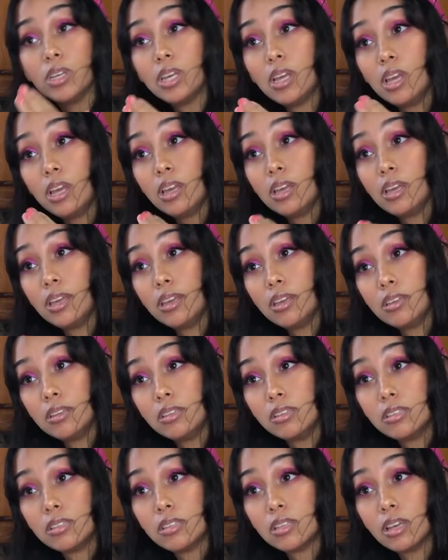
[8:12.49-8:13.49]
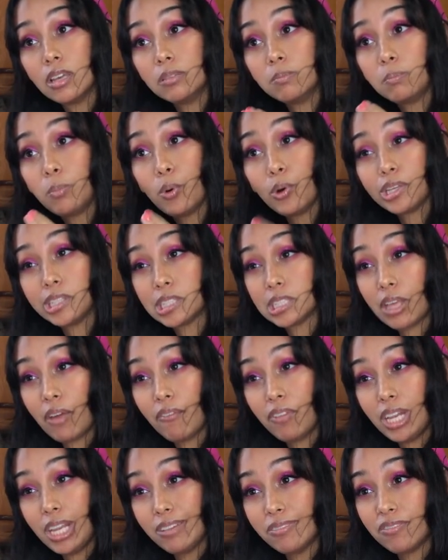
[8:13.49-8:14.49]
is
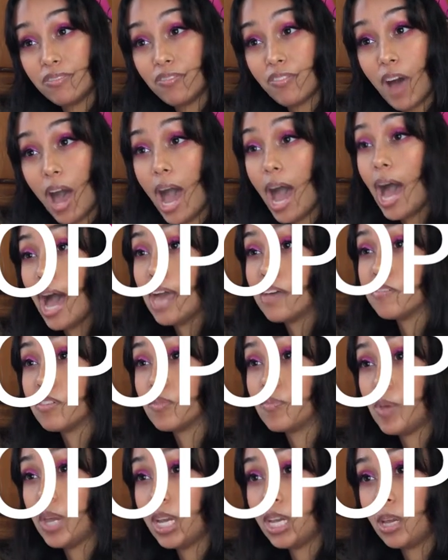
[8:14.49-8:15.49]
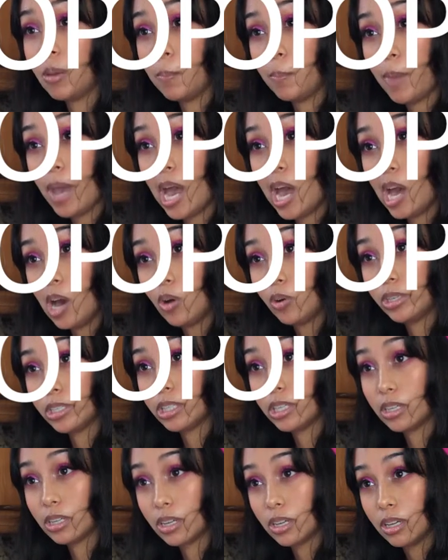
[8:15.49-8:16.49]
0.75 of baking
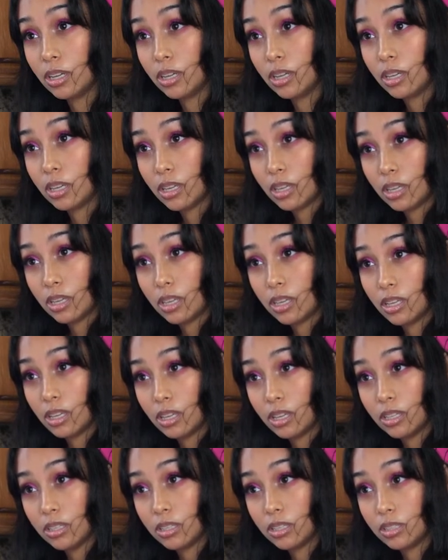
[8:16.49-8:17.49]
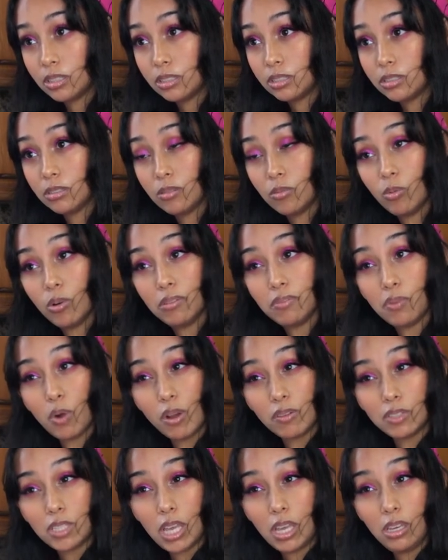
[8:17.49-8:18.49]
powder. One
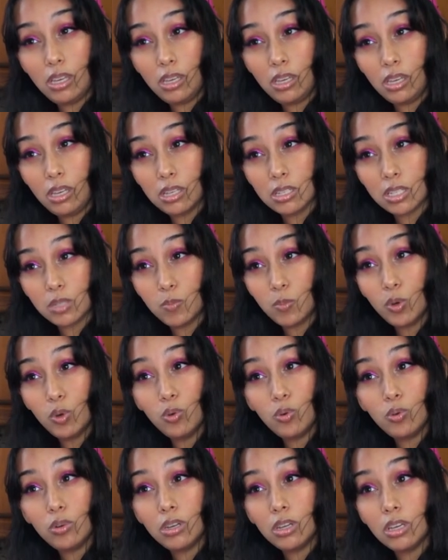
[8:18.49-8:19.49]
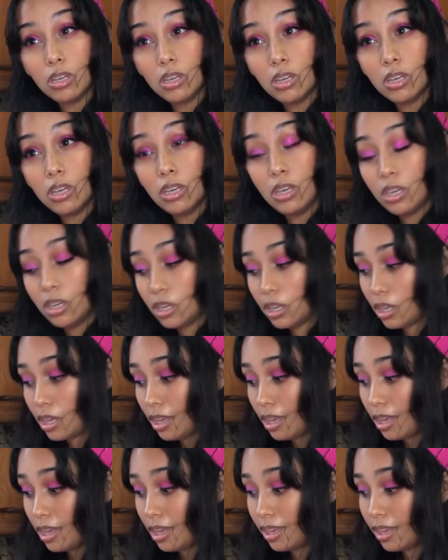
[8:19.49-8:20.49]
fourth teaspoon
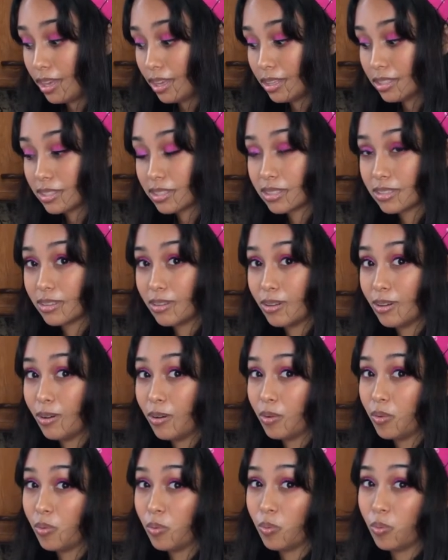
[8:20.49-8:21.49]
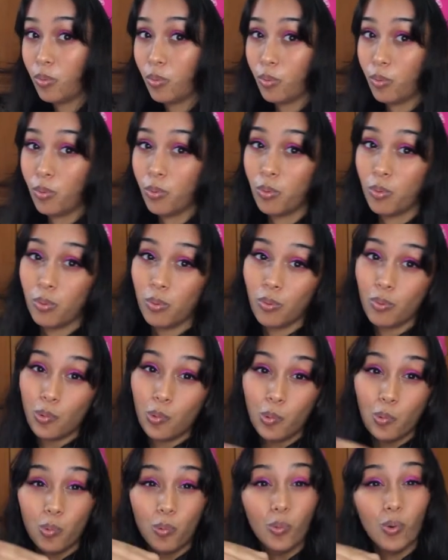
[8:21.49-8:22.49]
is
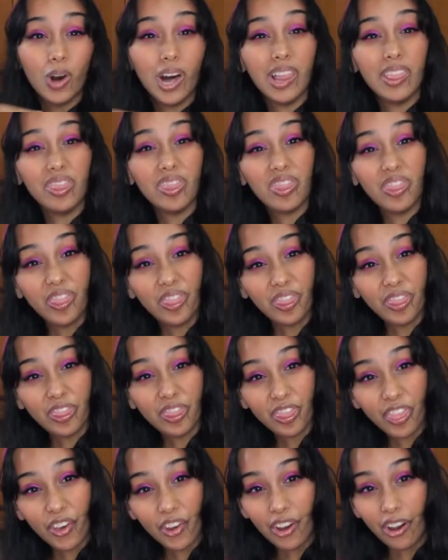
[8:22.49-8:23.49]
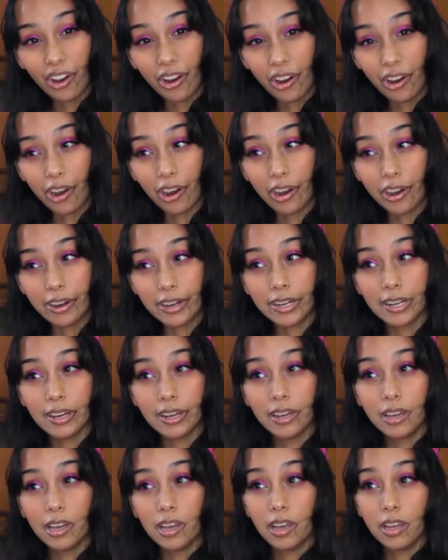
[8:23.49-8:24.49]
one third
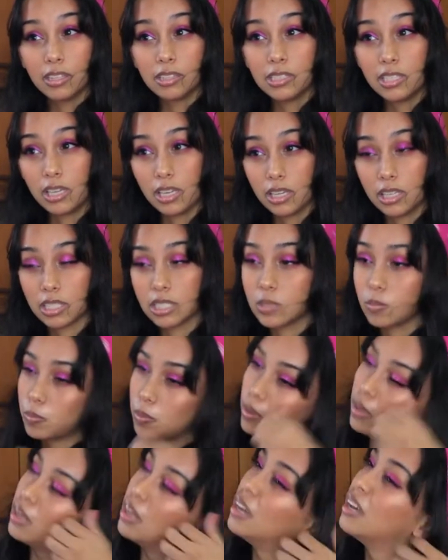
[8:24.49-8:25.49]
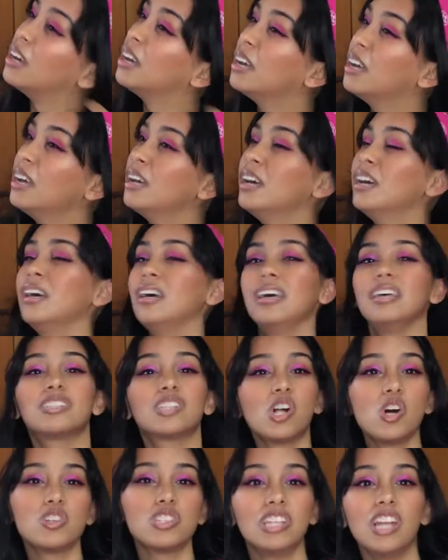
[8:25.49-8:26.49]
teaspoon. It's
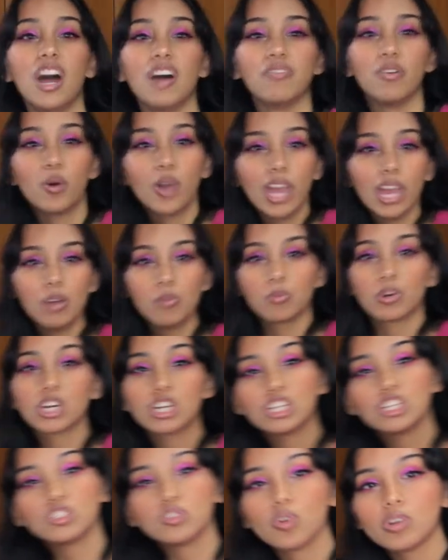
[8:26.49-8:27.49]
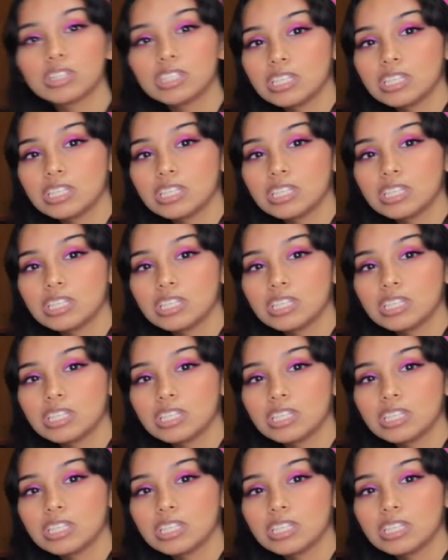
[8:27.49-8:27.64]
close enough, okay? We're gonna do a